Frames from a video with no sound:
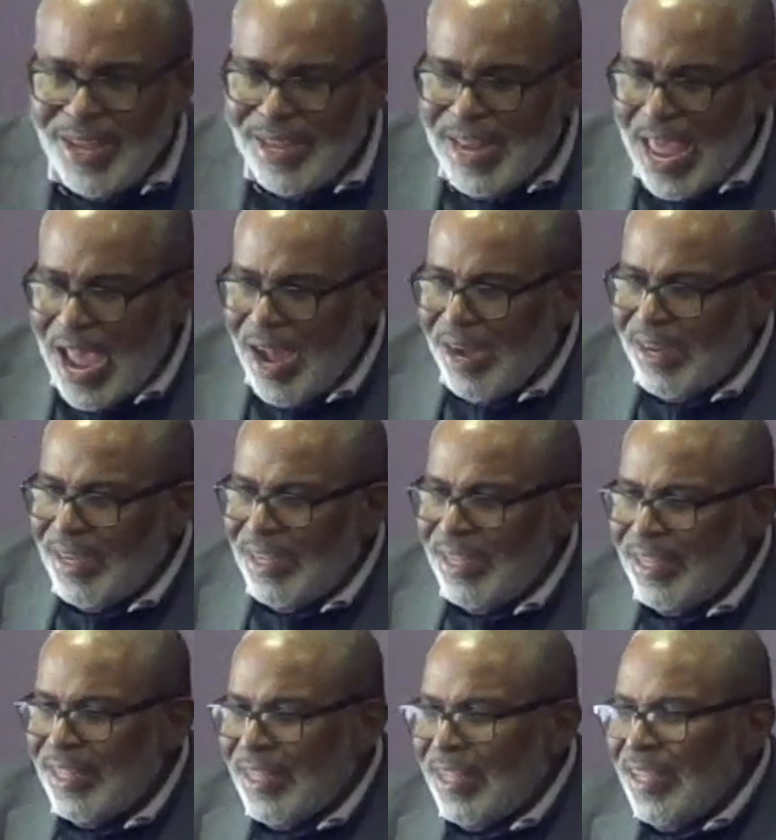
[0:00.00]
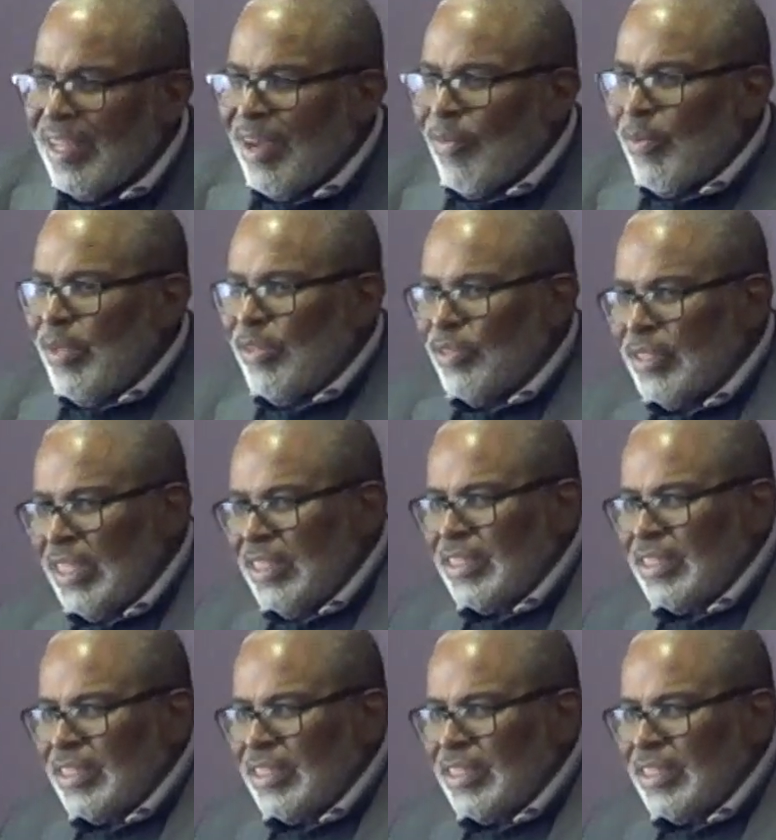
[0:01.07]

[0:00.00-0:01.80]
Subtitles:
Now, when you see